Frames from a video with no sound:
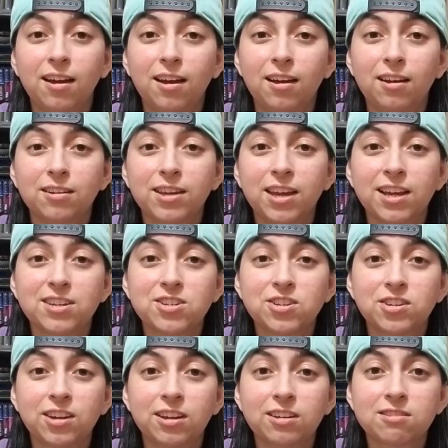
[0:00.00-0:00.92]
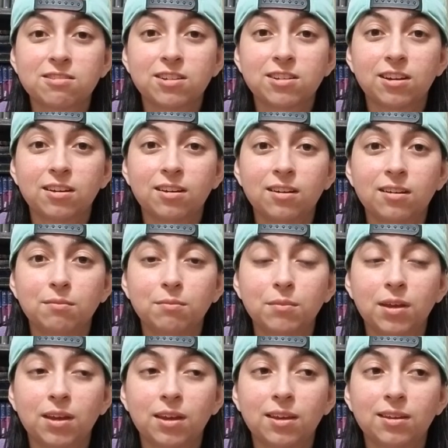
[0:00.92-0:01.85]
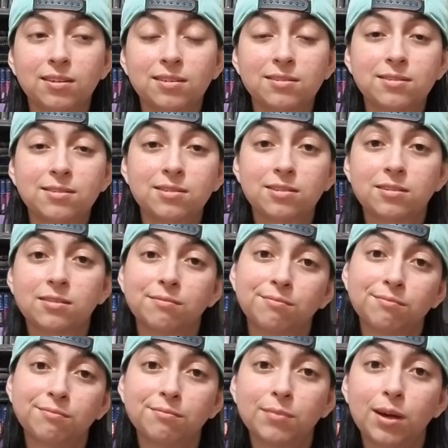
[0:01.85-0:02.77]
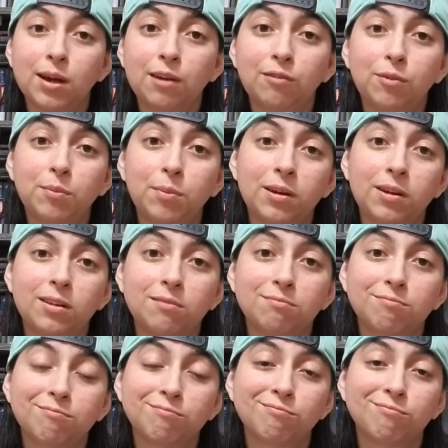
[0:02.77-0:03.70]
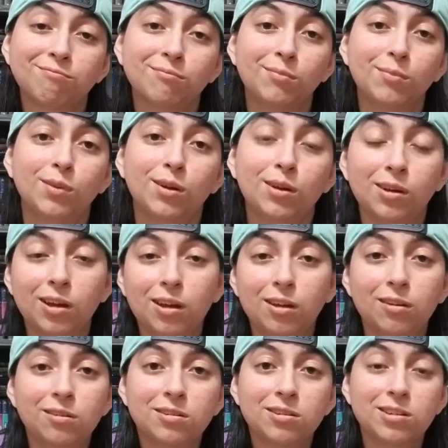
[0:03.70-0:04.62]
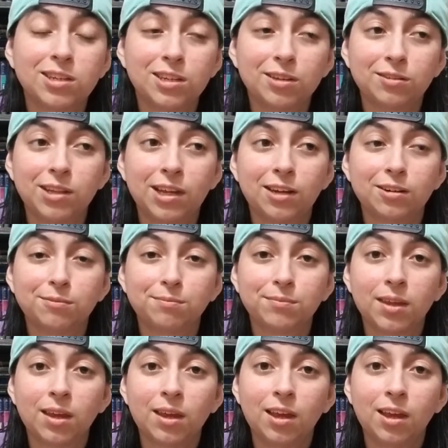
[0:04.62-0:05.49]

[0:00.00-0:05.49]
I'll catch you next time, and bye everybody. I'll see you later.